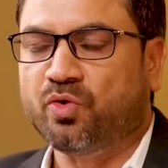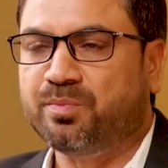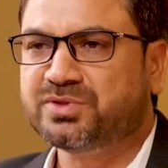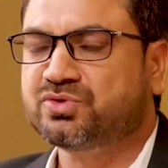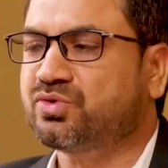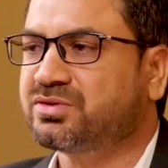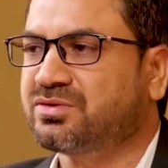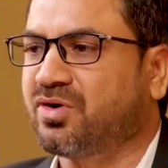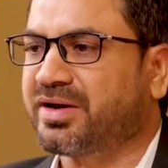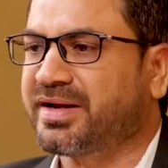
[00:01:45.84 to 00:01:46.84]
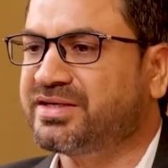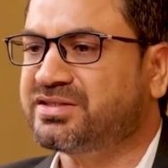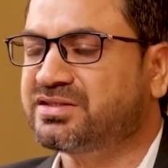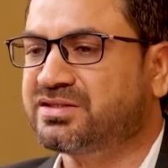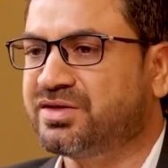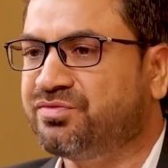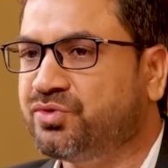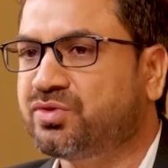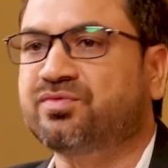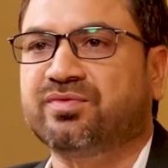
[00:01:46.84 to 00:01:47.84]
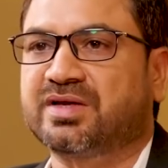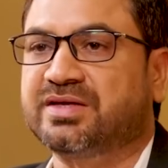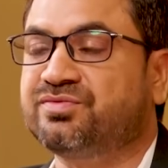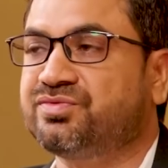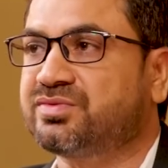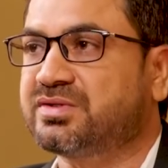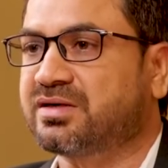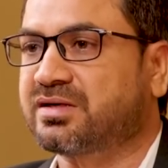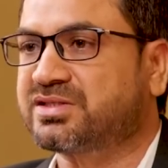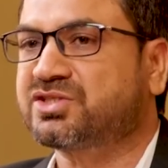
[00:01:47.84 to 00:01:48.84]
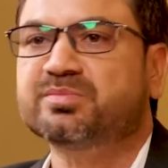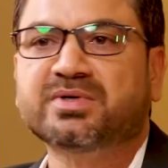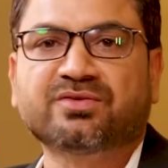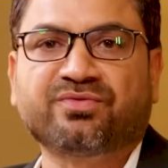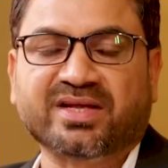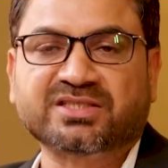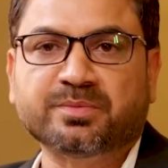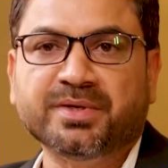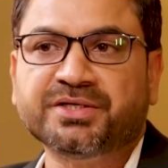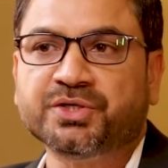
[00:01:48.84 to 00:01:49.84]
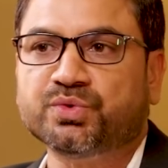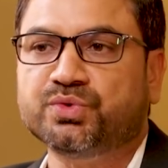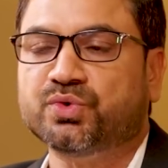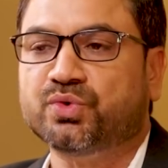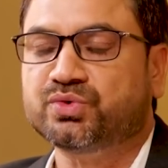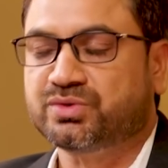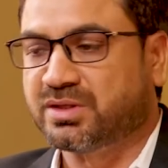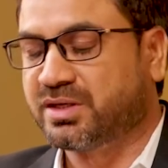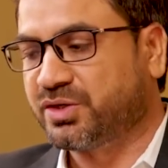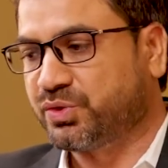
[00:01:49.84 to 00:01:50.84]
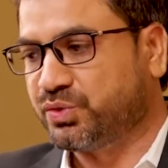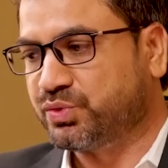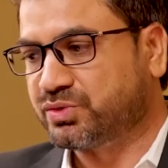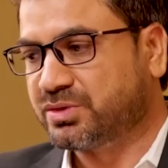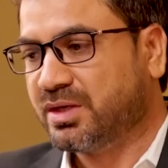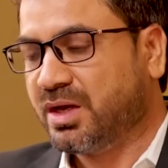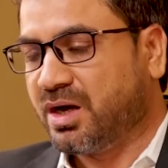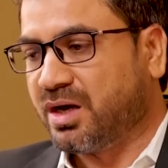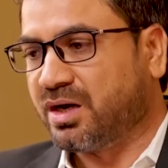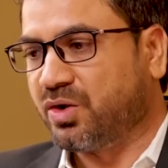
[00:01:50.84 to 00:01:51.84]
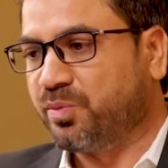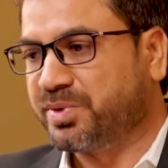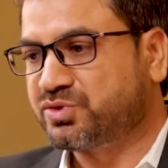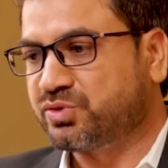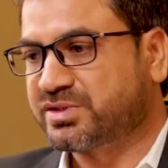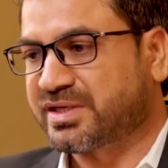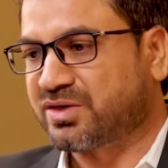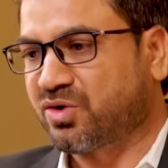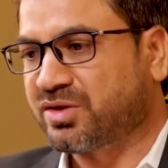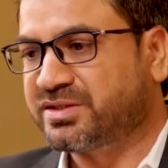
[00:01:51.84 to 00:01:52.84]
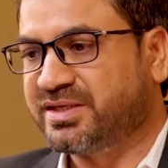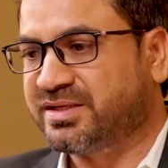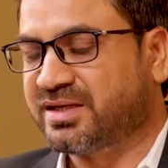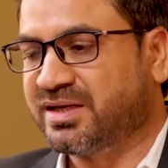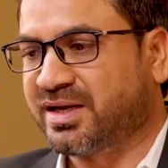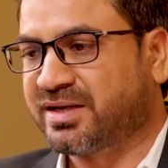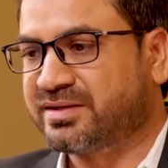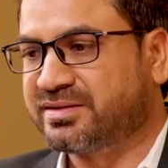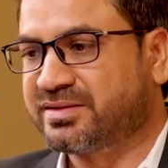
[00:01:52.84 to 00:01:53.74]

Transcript: the open source organizations give the customer the flexibility to use open source technology, and